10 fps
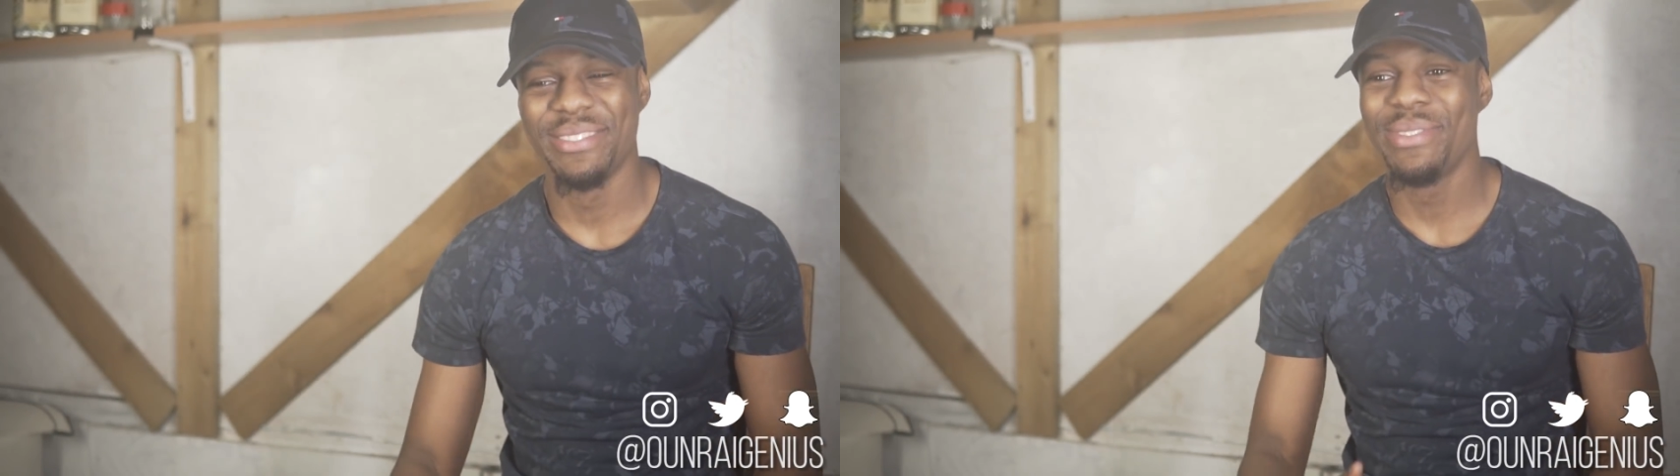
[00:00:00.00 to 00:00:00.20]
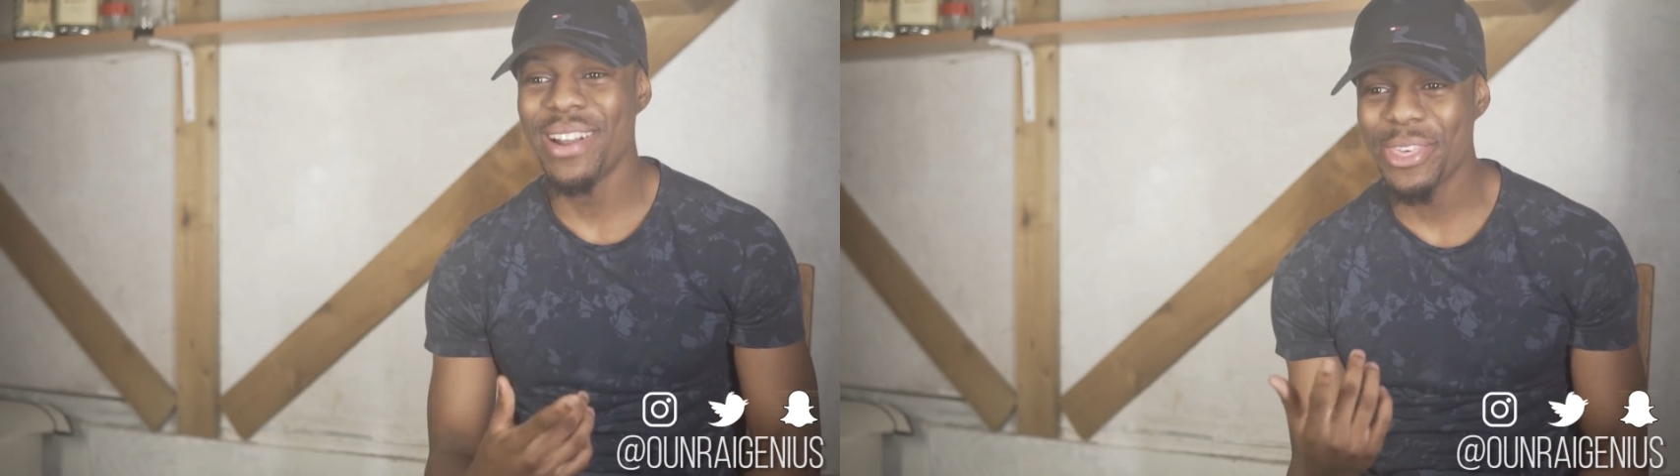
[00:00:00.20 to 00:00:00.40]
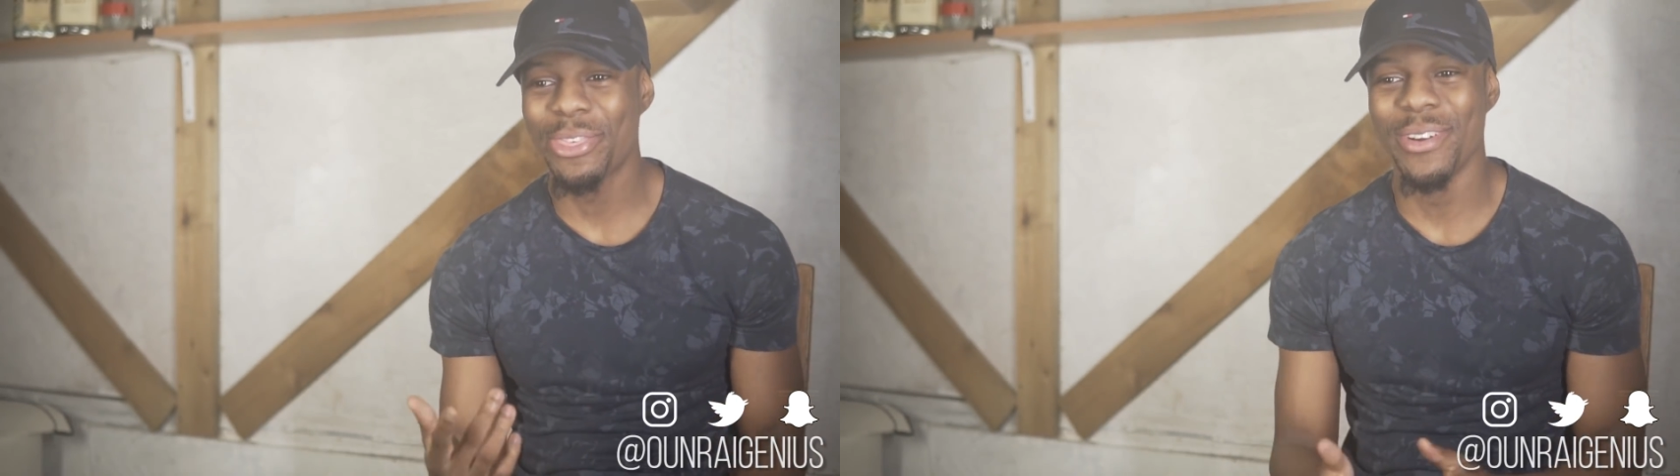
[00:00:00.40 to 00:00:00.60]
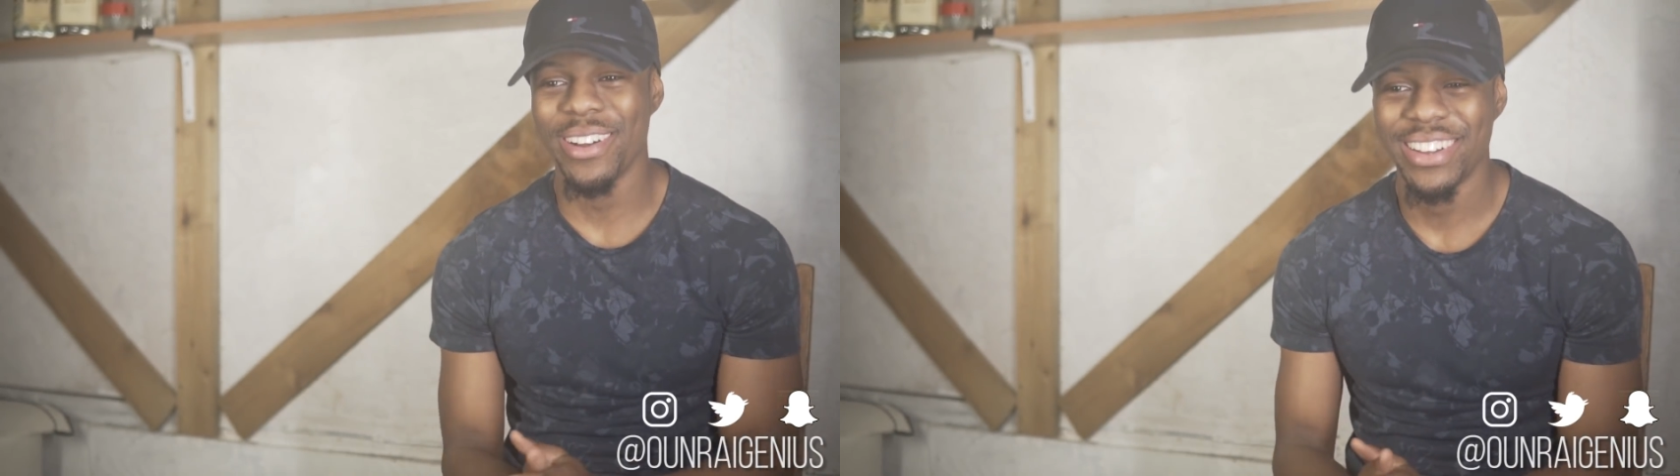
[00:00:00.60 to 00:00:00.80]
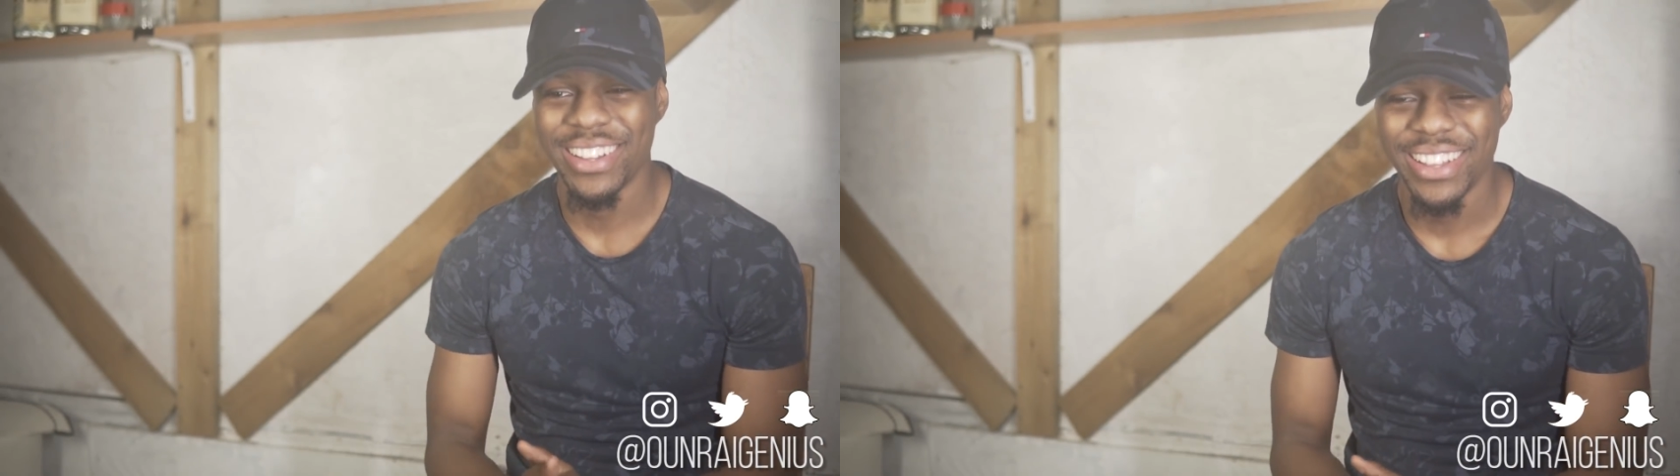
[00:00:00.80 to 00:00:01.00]

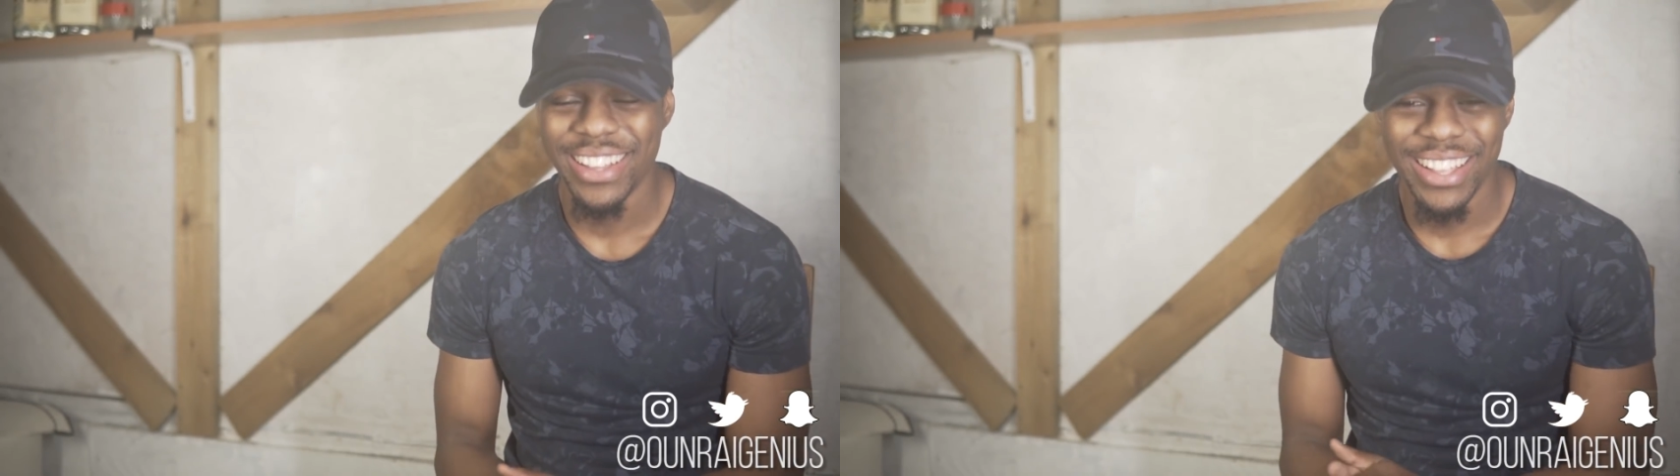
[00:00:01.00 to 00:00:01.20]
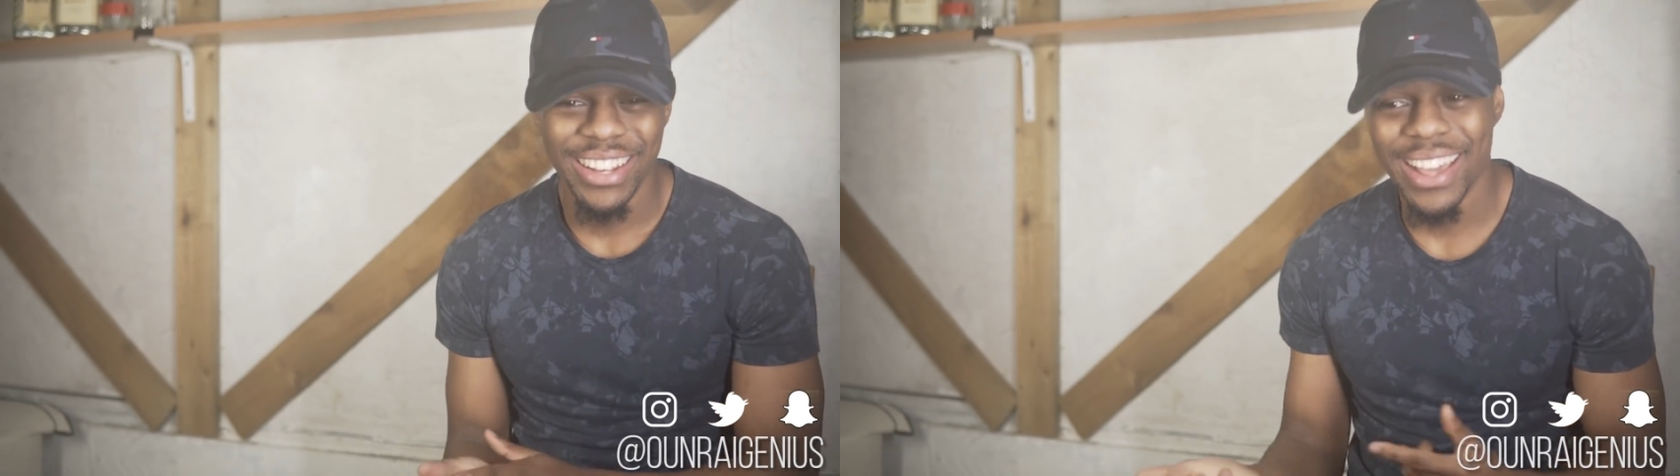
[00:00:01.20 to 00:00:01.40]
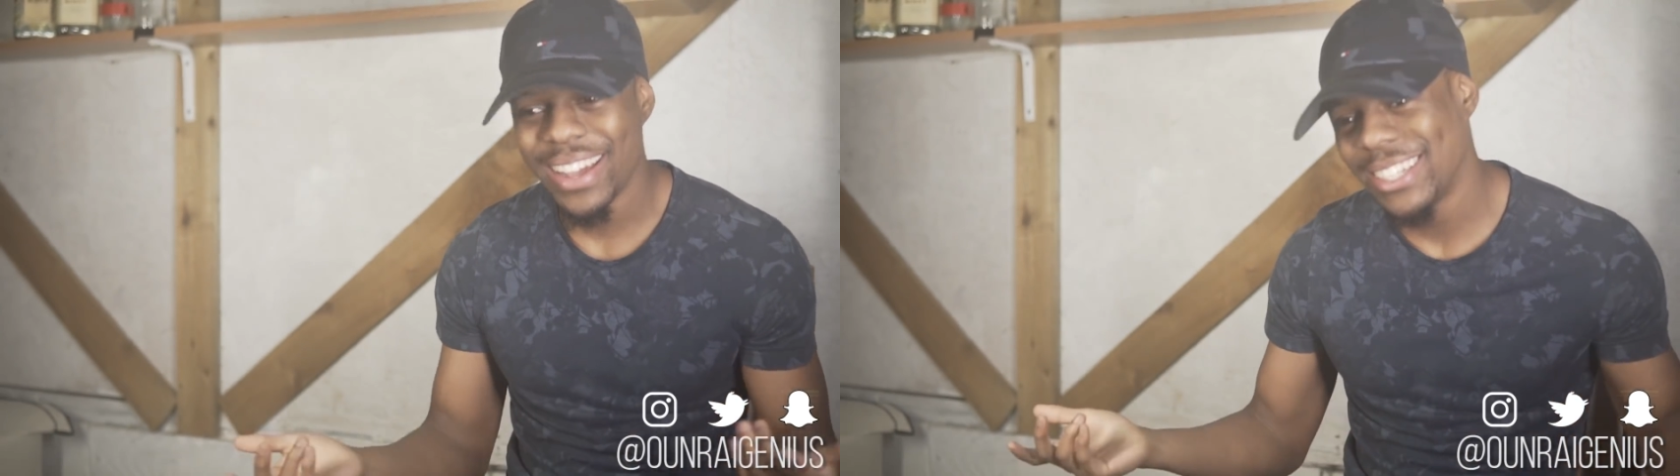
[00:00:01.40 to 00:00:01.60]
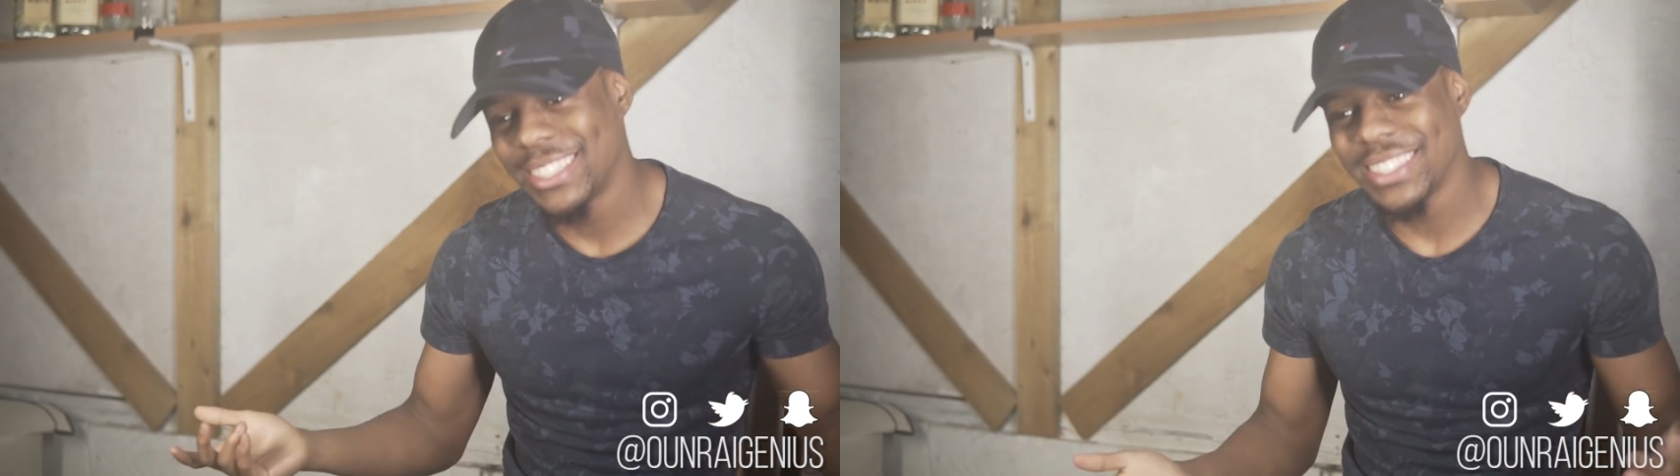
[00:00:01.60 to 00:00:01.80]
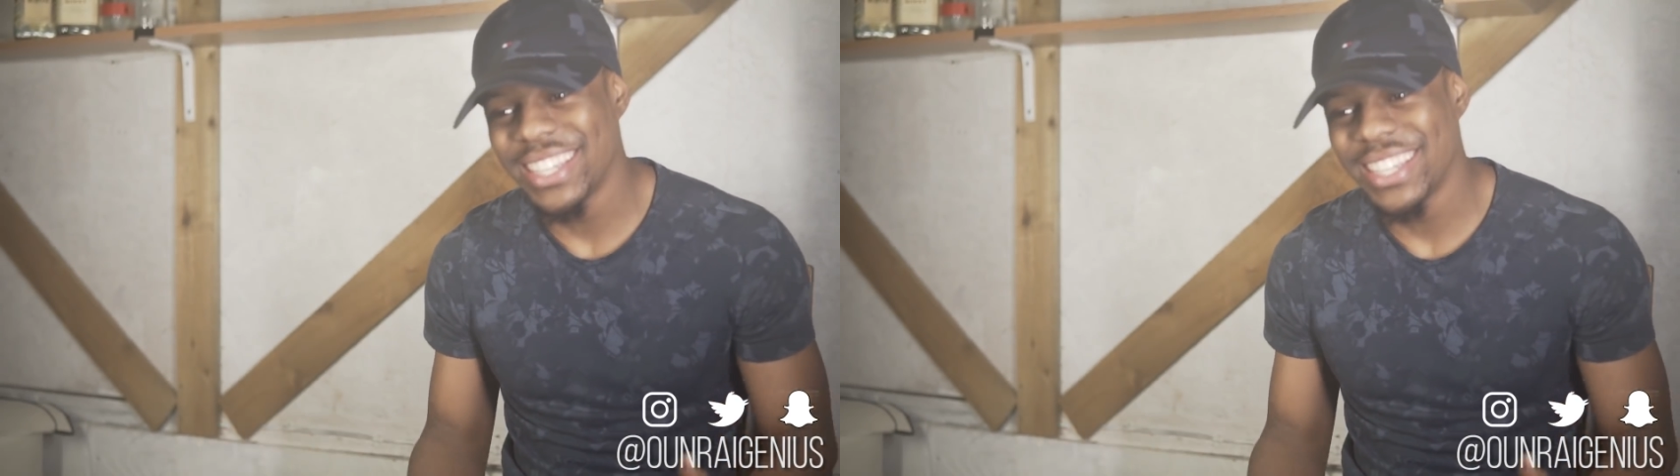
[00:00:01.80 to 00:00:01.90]
Plethora. Like,